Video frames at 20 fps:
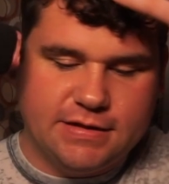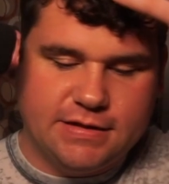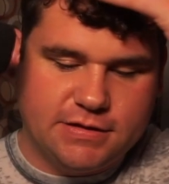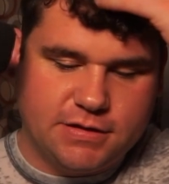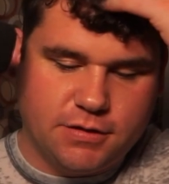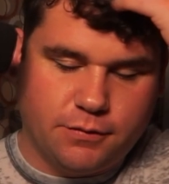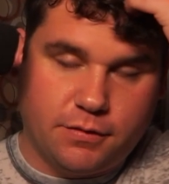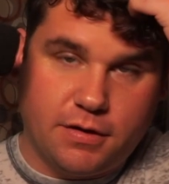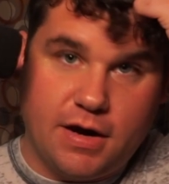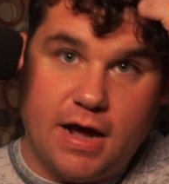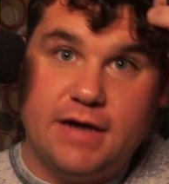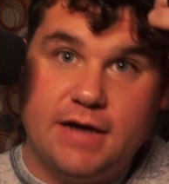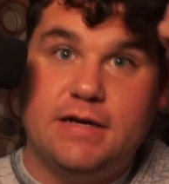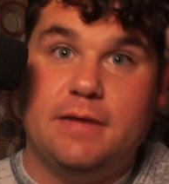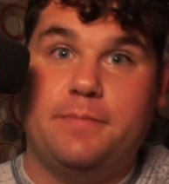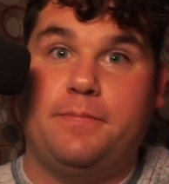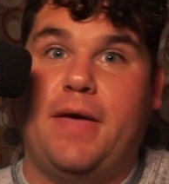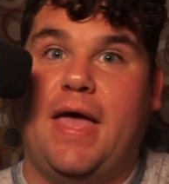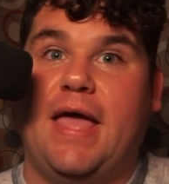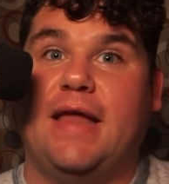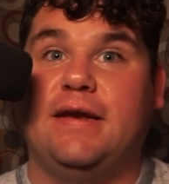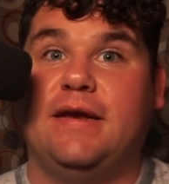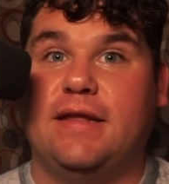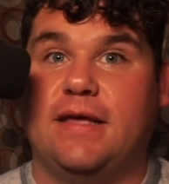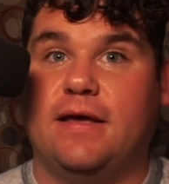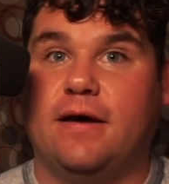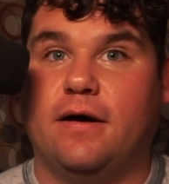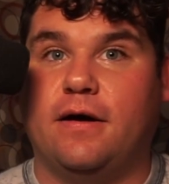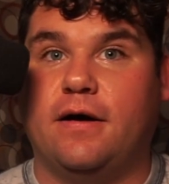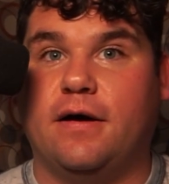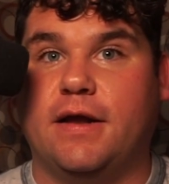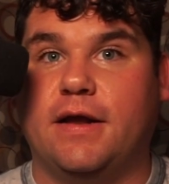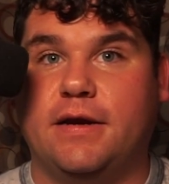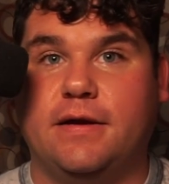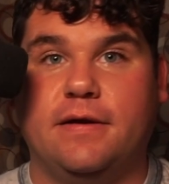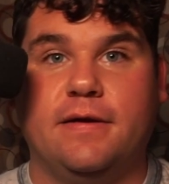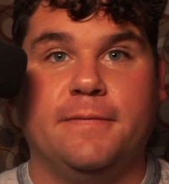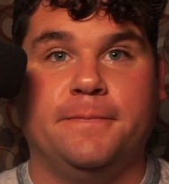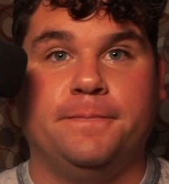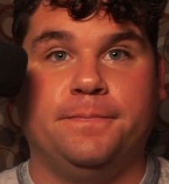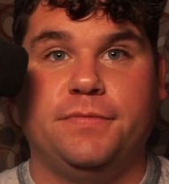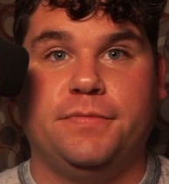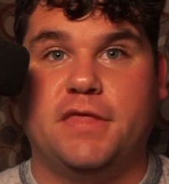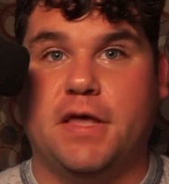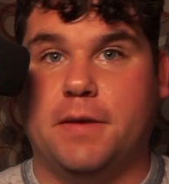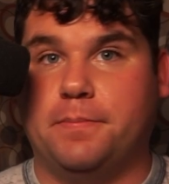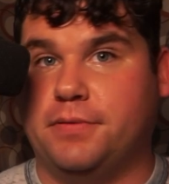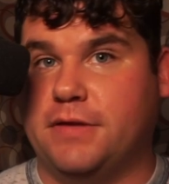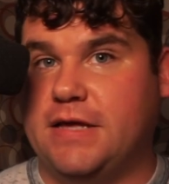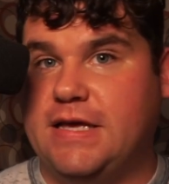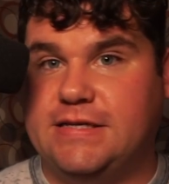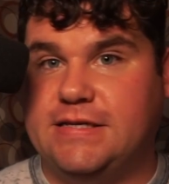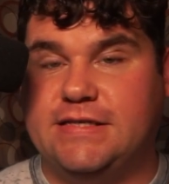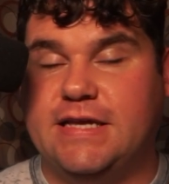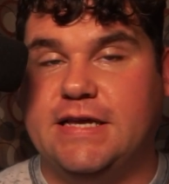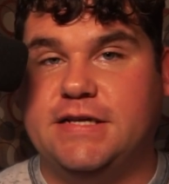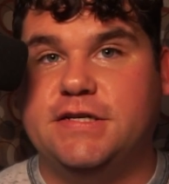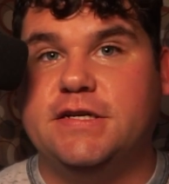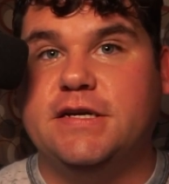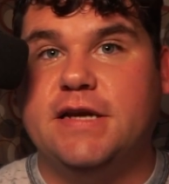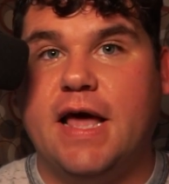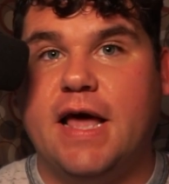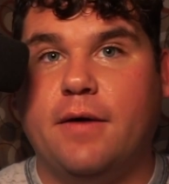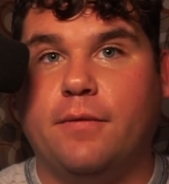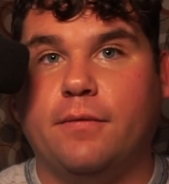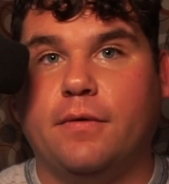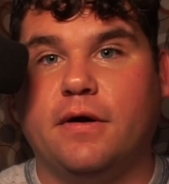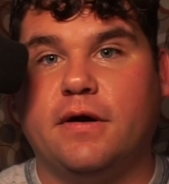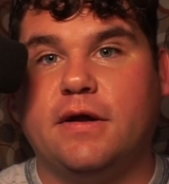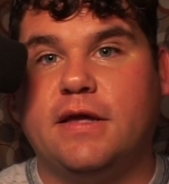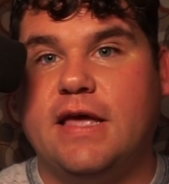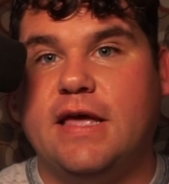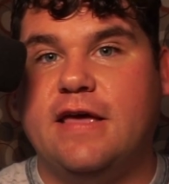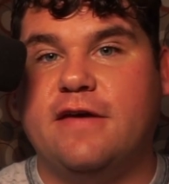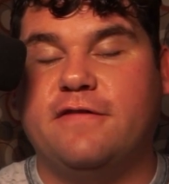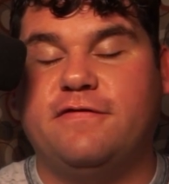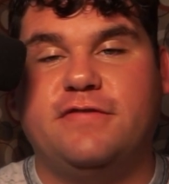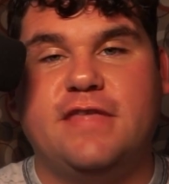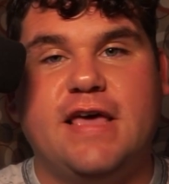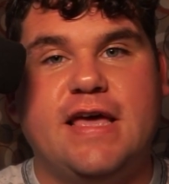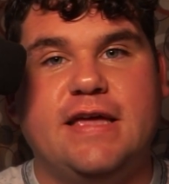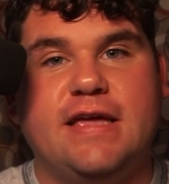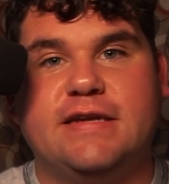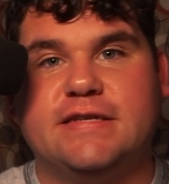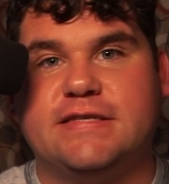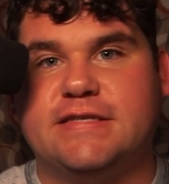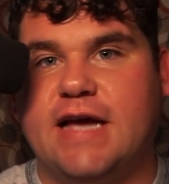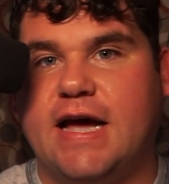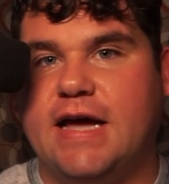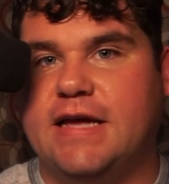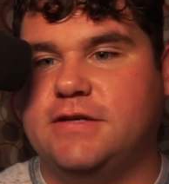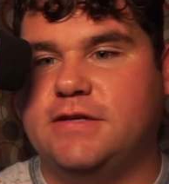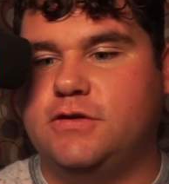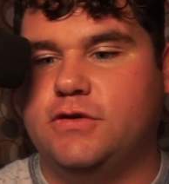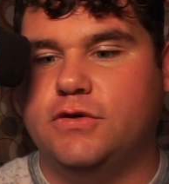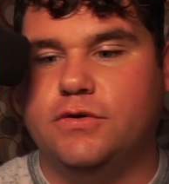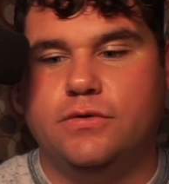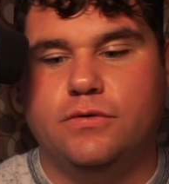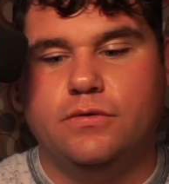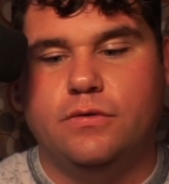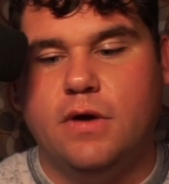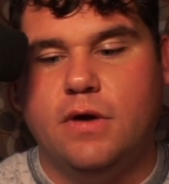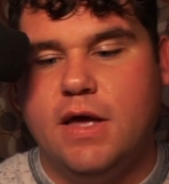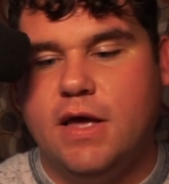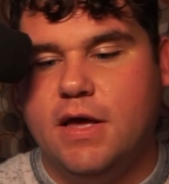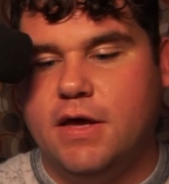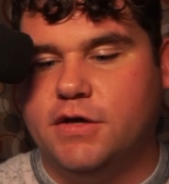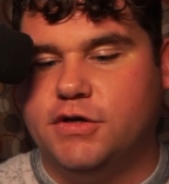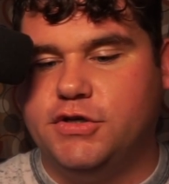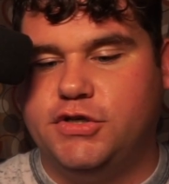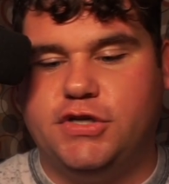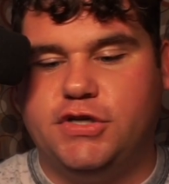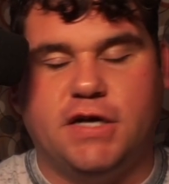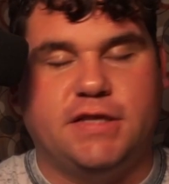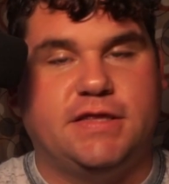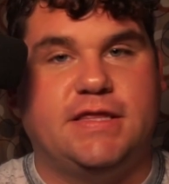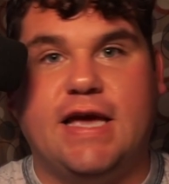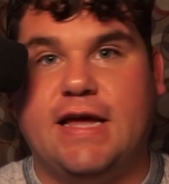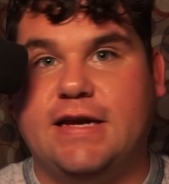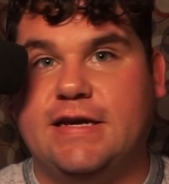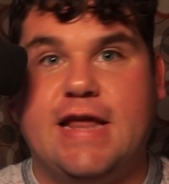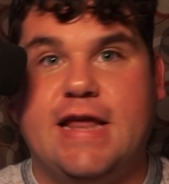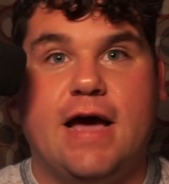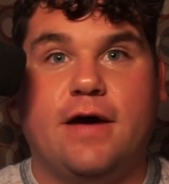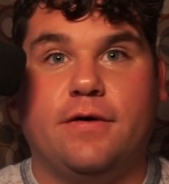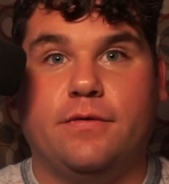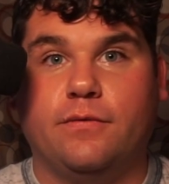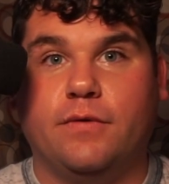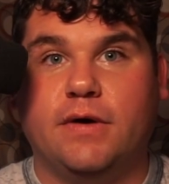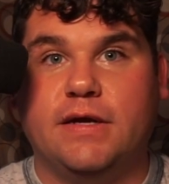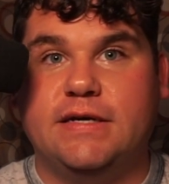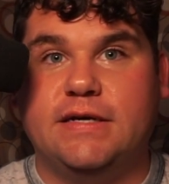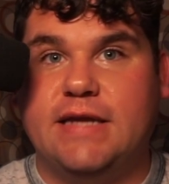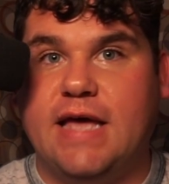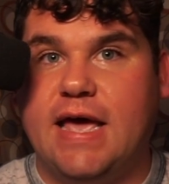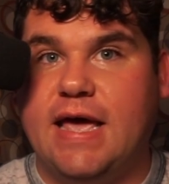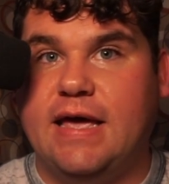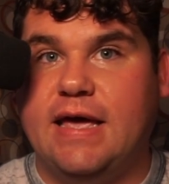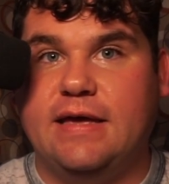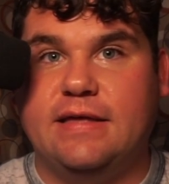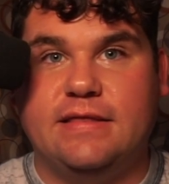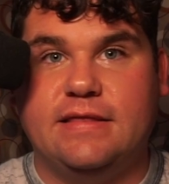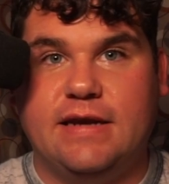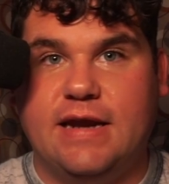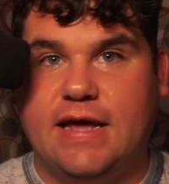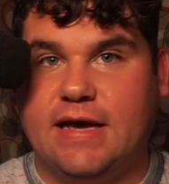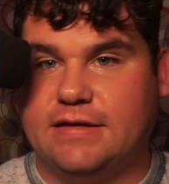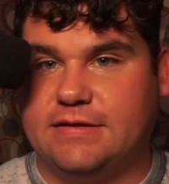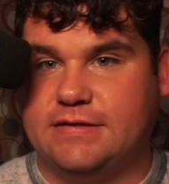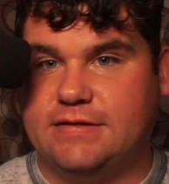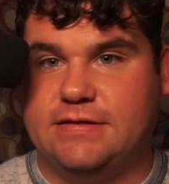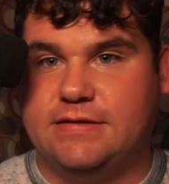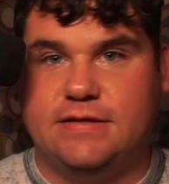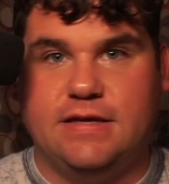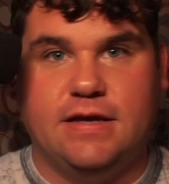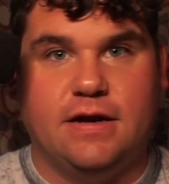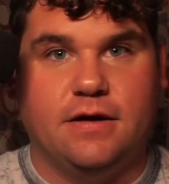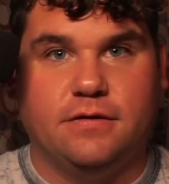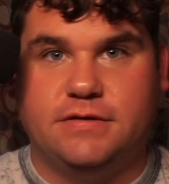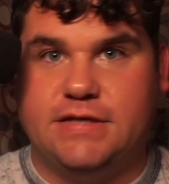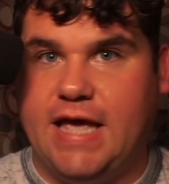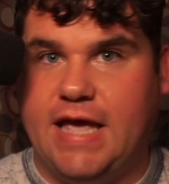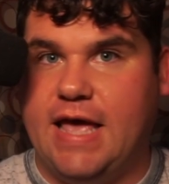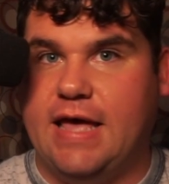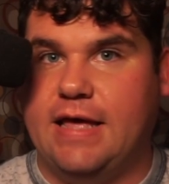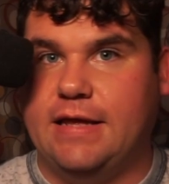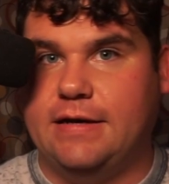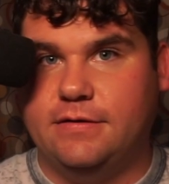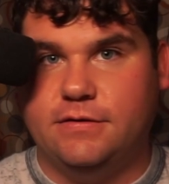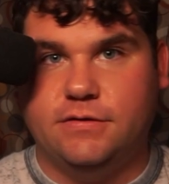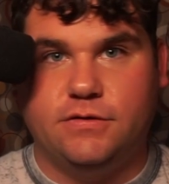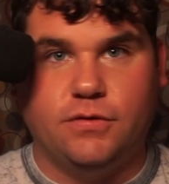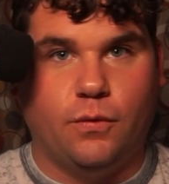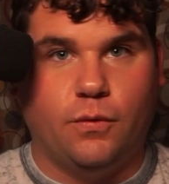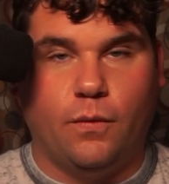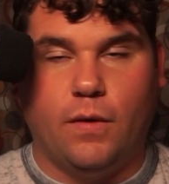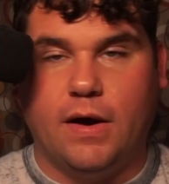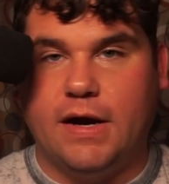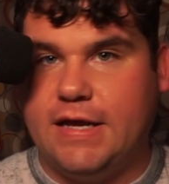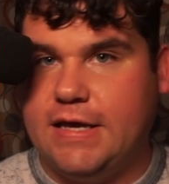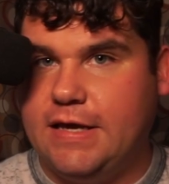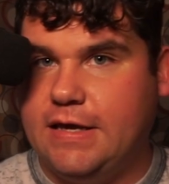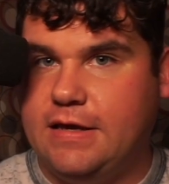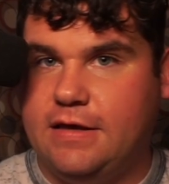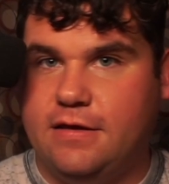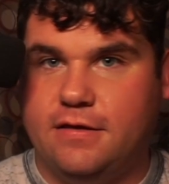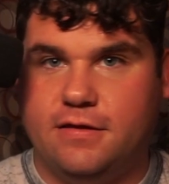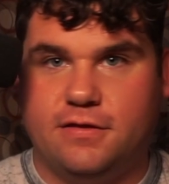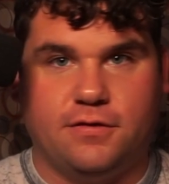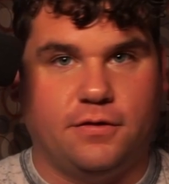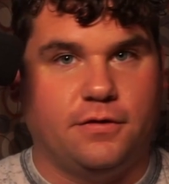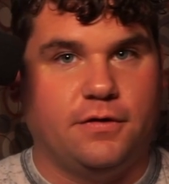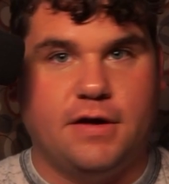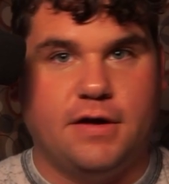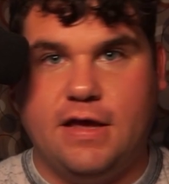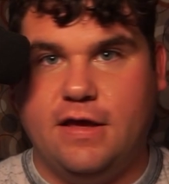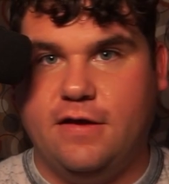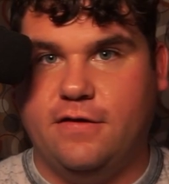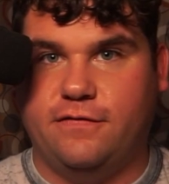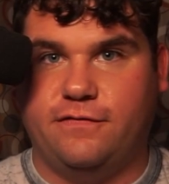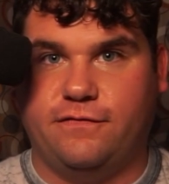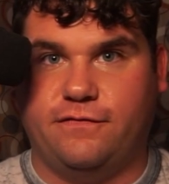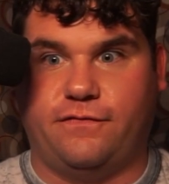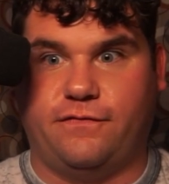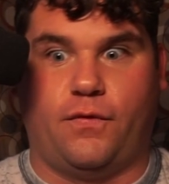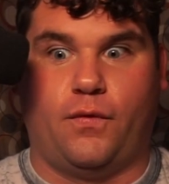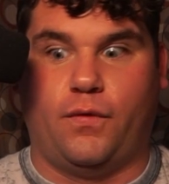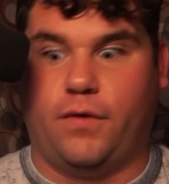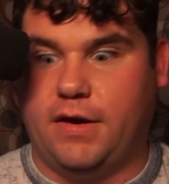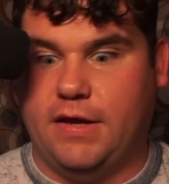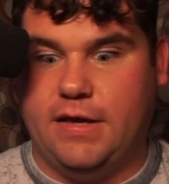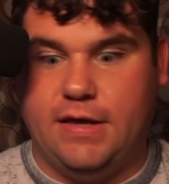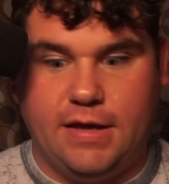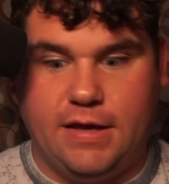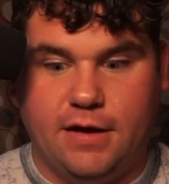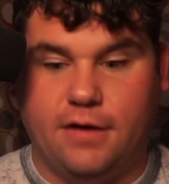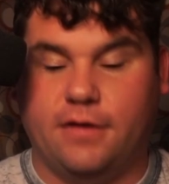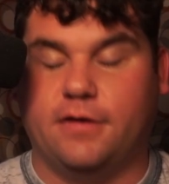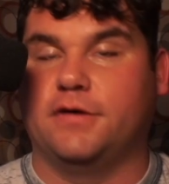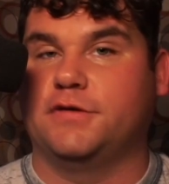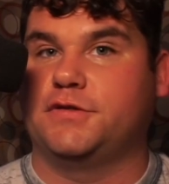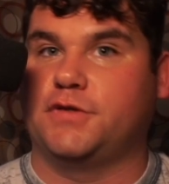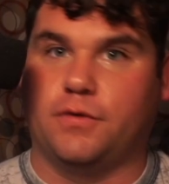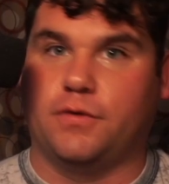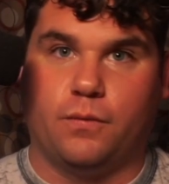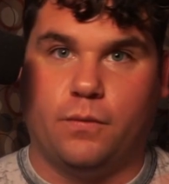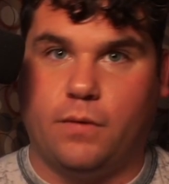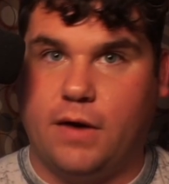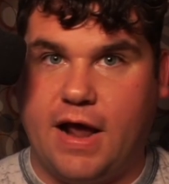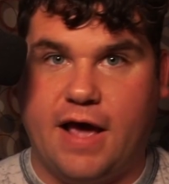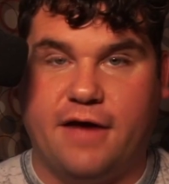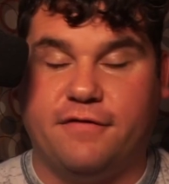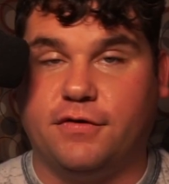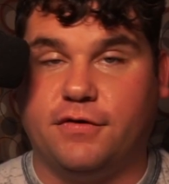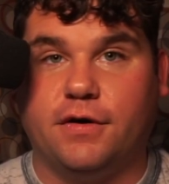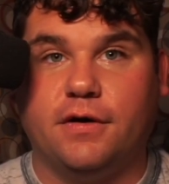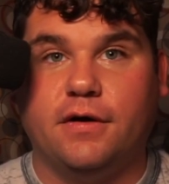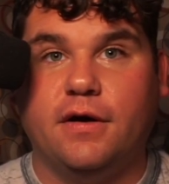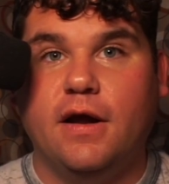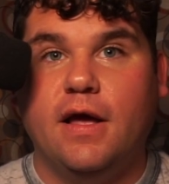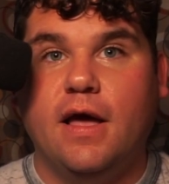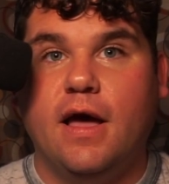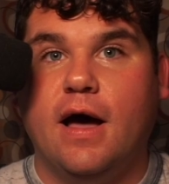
So we're not dependent on the PlayStation Network if they decide to shut that down one day in the next, 10, 20, 30, 40 years or whatever.